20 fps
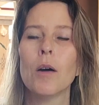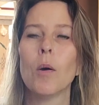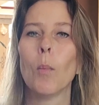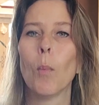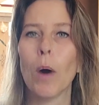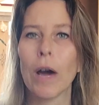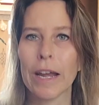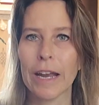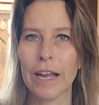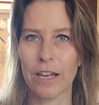
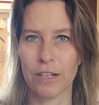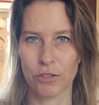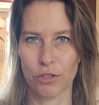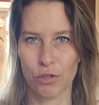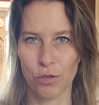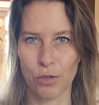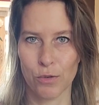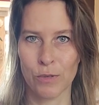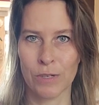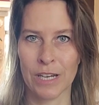What else
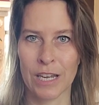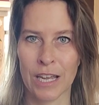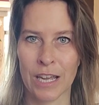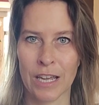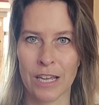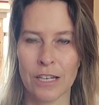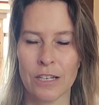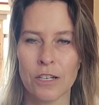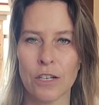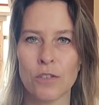do you
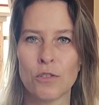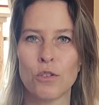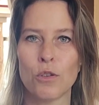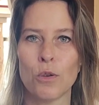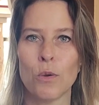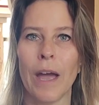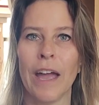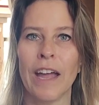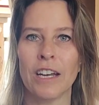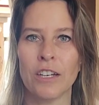need
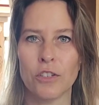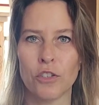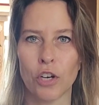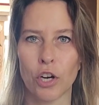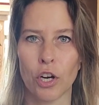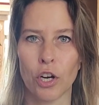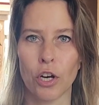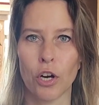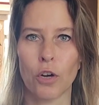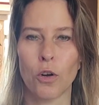to
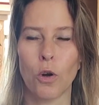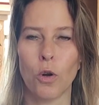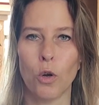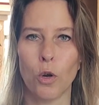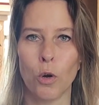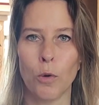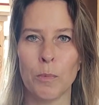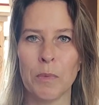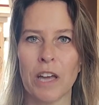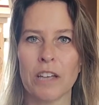enter
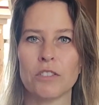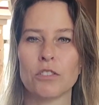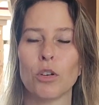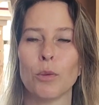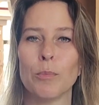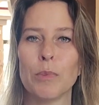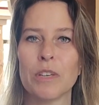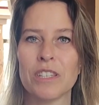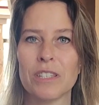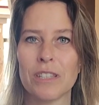Colombia?
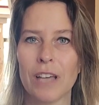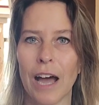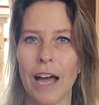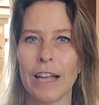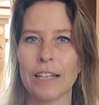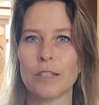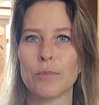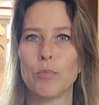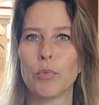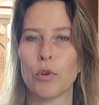So
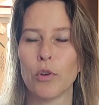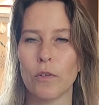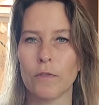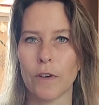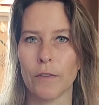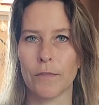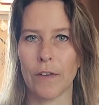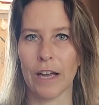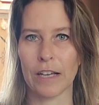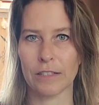besides proof
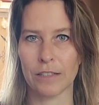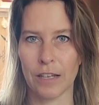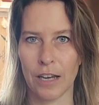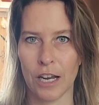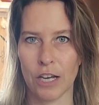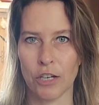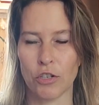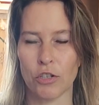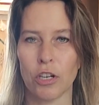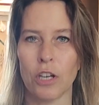of
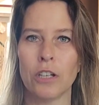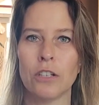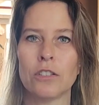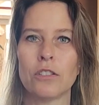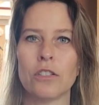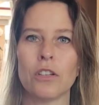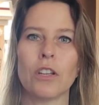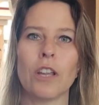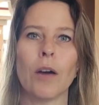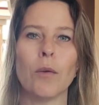vaccination,
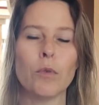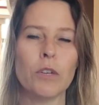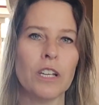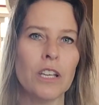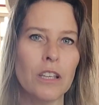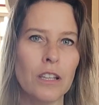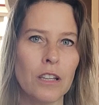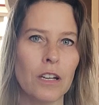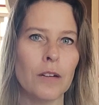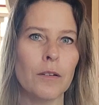so that would
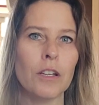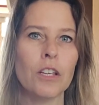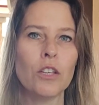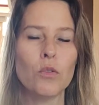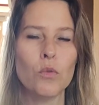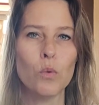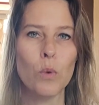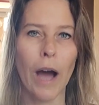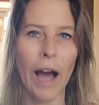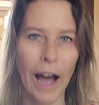
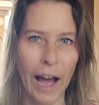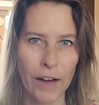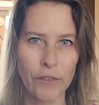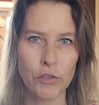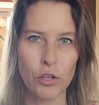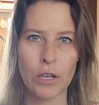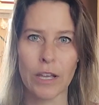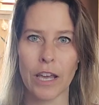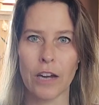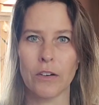either you
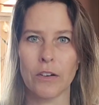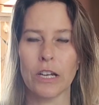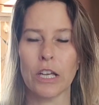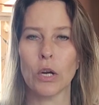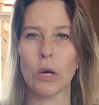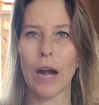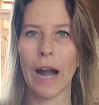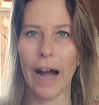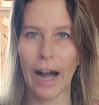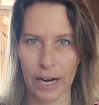have to carry
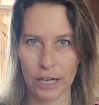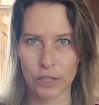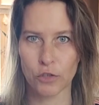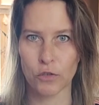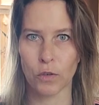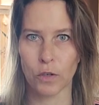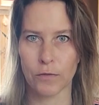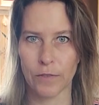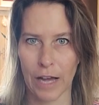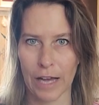your
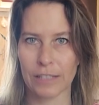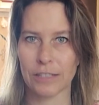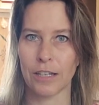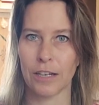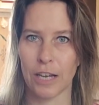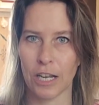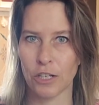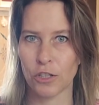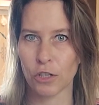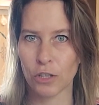actual
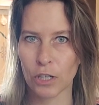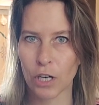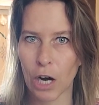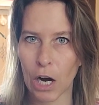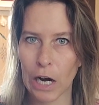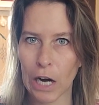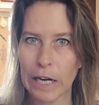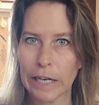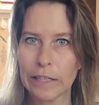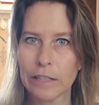vaccination
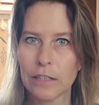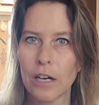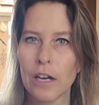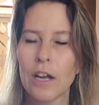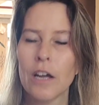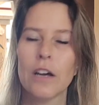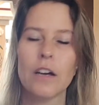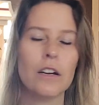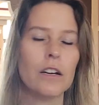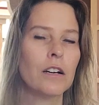card,
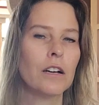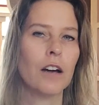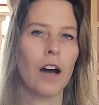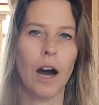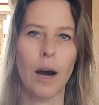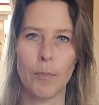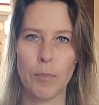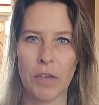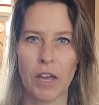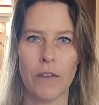a
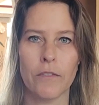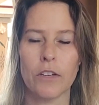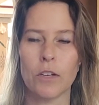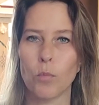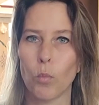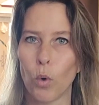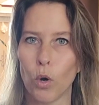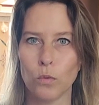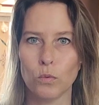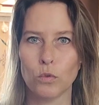copy of
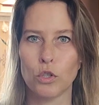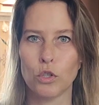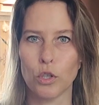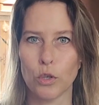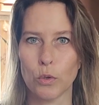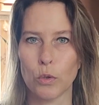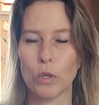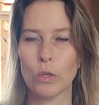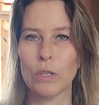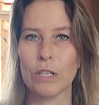it won't
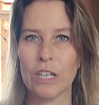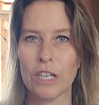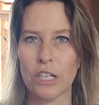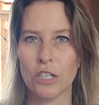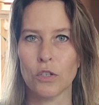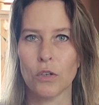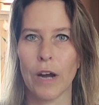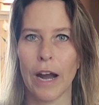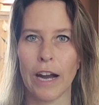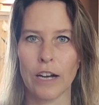do. You
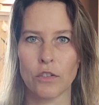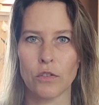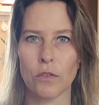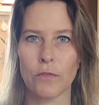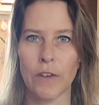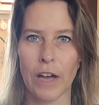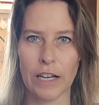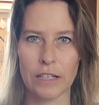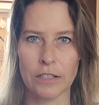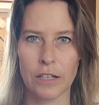need your
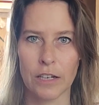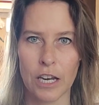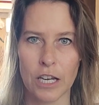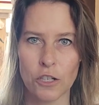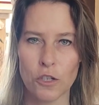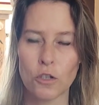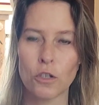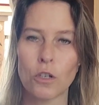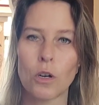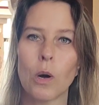actual
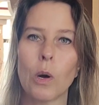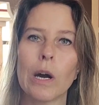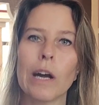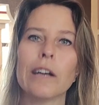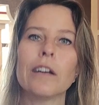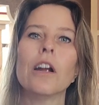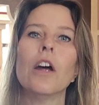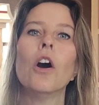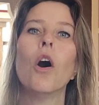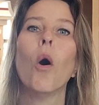vaccination
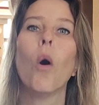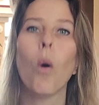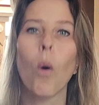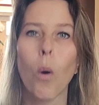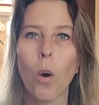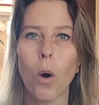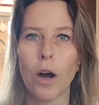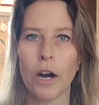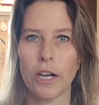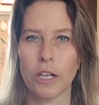card,
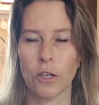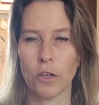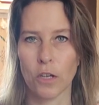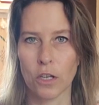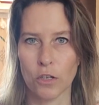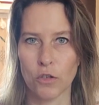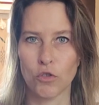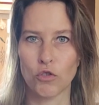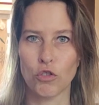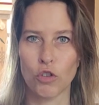or you
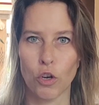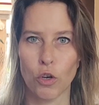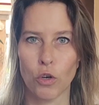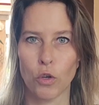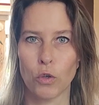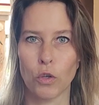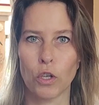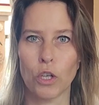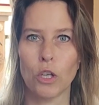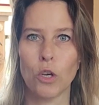can
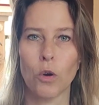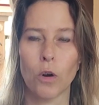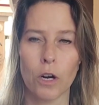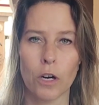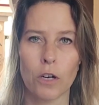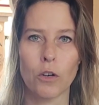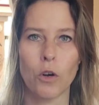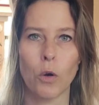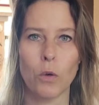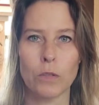show the
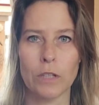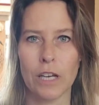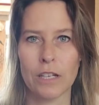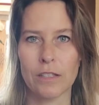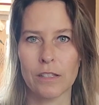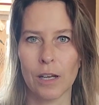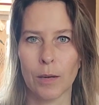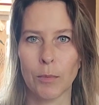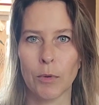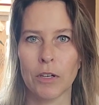QR code
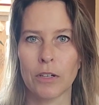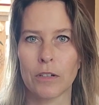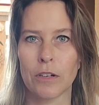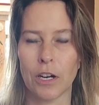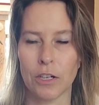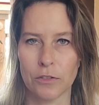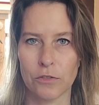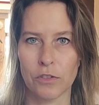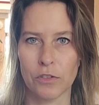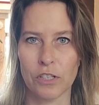that some
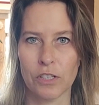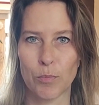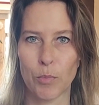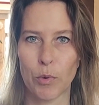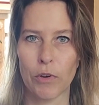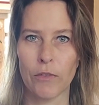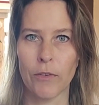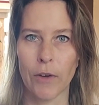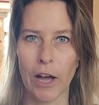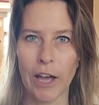countries
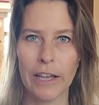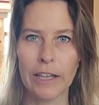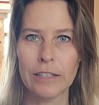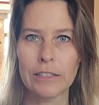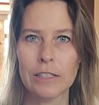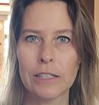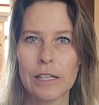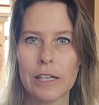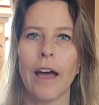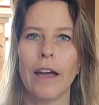
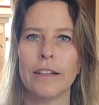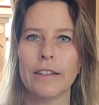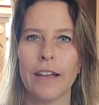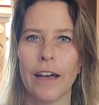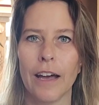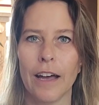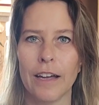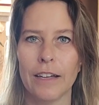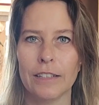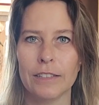provide. And
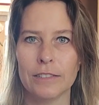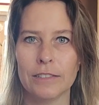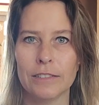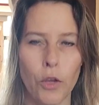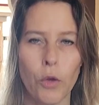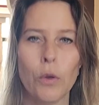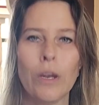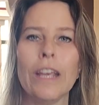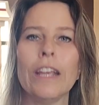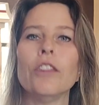then
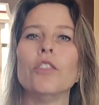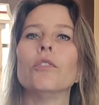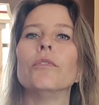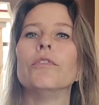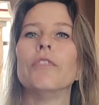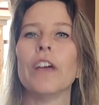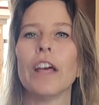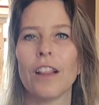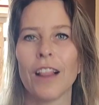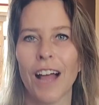you need to
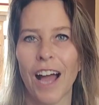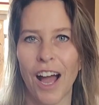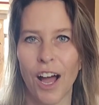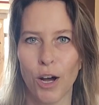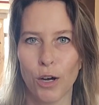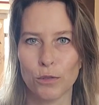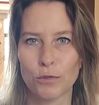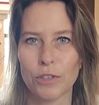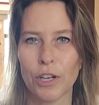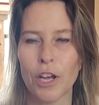fill
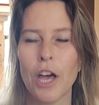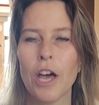out